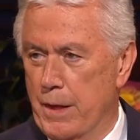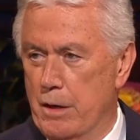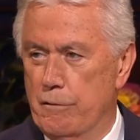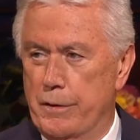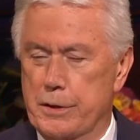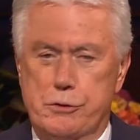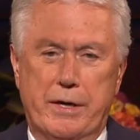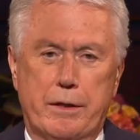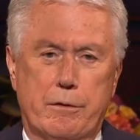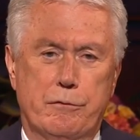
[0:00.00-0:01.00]
For the
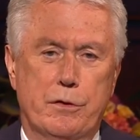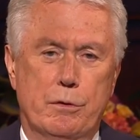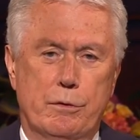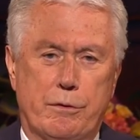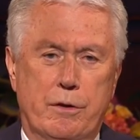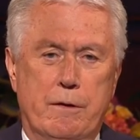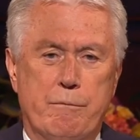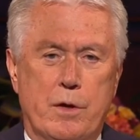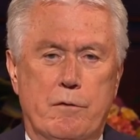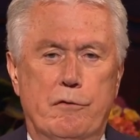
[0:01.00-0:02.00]
Strength of Youth
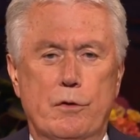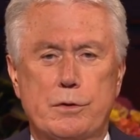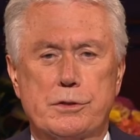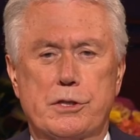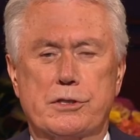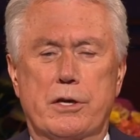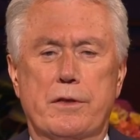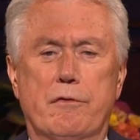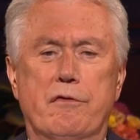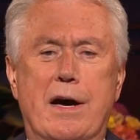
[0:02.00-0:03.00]
focuses on
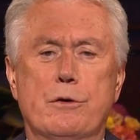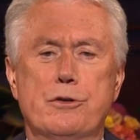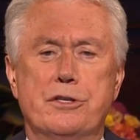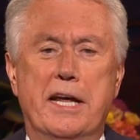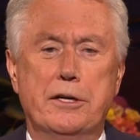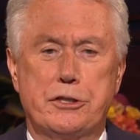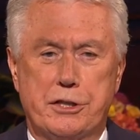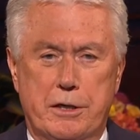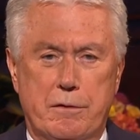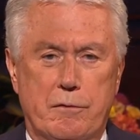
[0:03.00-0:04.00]
the
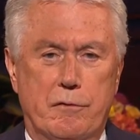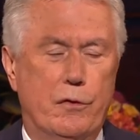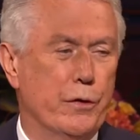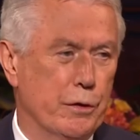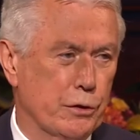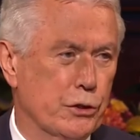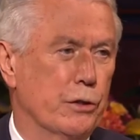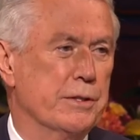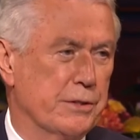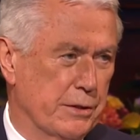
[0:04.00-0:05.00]
foundation for your
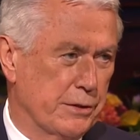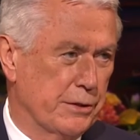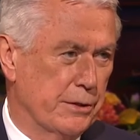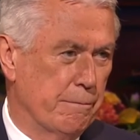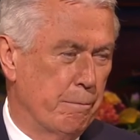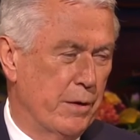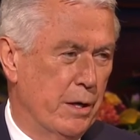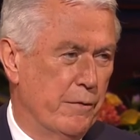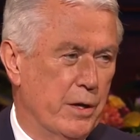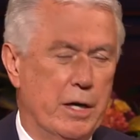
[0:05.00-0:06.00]
choices.
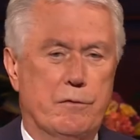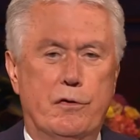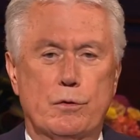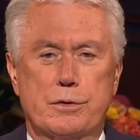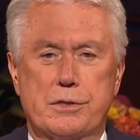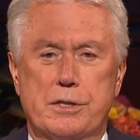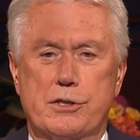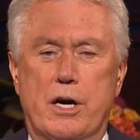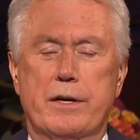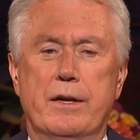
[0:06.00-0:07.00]
It
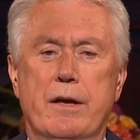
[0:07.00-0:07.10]
focuses on